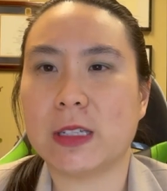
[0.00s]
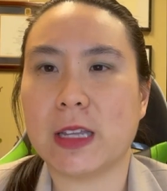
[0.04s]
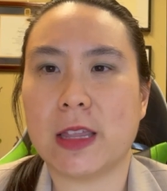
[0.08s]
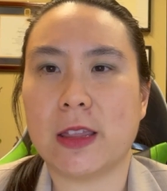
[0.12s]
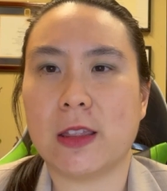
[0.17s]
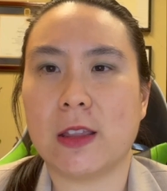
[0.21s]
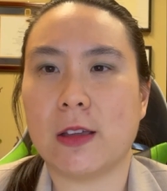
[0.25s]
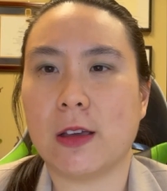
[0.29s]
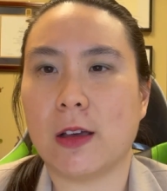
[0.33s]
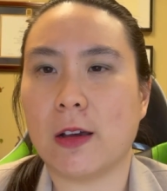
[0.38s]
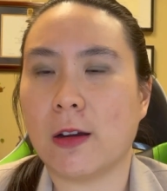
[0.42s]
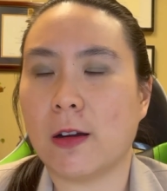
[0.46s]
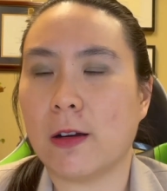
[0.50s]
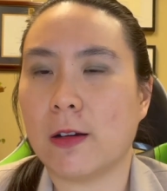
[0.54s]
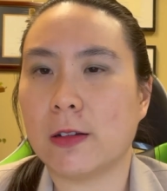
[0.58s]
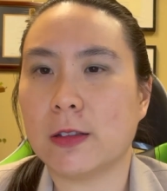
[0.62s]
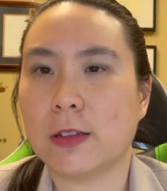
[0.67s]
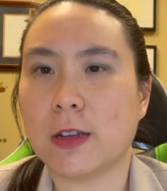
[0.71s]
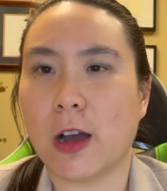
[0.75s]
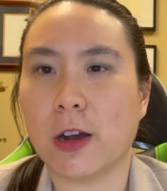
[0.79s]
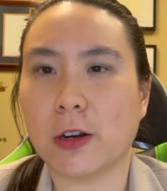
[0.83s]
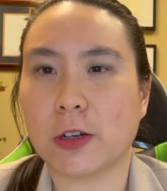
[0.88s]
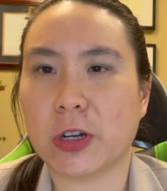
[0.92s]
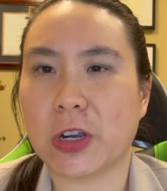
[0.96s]
and the
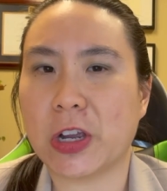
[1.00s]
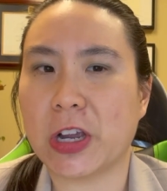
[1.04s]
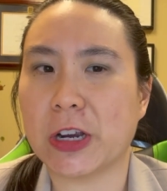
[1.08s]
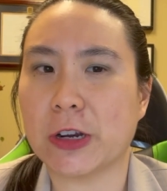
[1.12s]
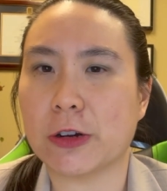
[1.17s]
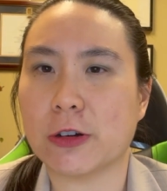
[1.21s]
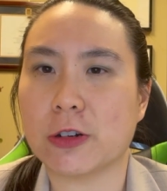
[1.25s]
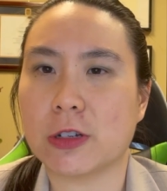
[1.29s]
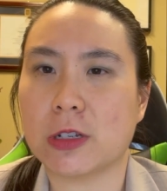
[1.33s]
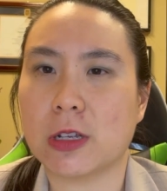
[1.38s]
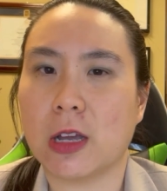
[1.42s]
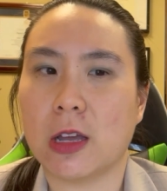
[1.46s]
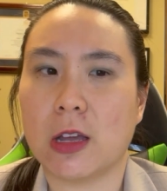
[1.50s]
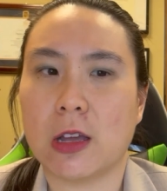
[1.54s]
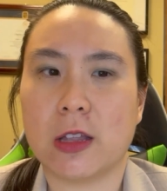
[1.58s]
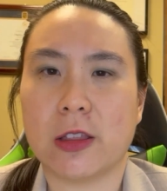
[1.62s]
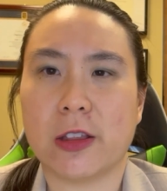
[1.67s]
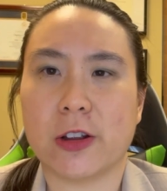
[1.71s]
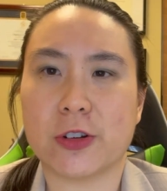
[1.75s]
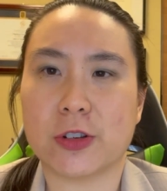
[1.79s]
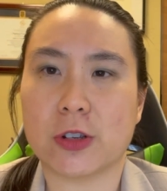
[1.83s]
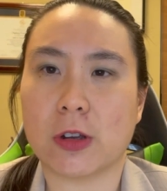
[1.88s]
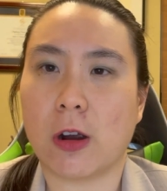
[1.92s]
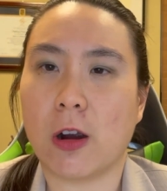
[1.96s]
doctor hears
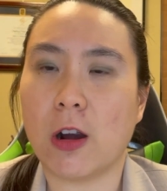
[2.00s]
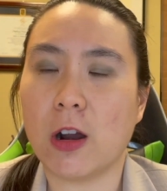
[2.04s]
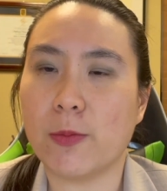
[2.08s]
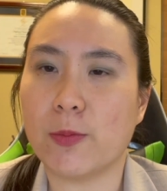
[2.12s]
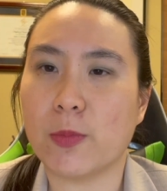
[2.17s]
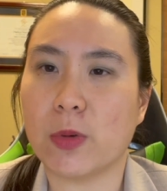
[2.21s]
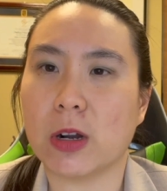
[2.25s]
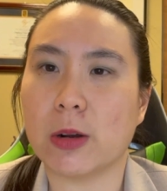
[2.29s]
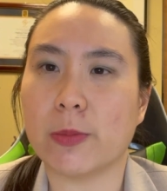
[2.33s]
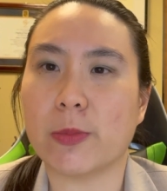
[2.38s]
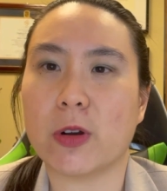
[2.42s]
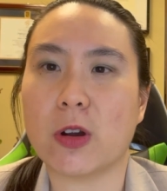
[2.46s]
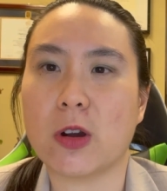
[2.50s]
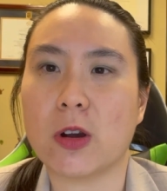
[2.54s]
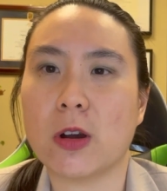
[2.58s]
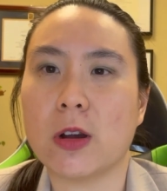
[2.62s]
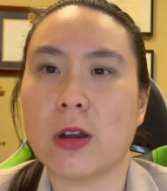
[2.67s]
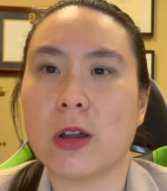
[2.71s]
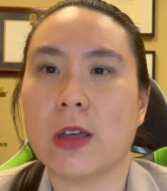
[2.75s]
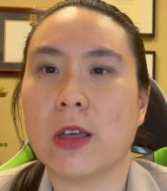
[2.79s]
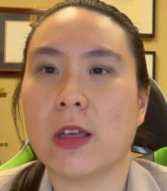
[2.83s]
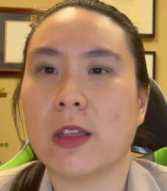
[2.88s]
there's a heart murmur,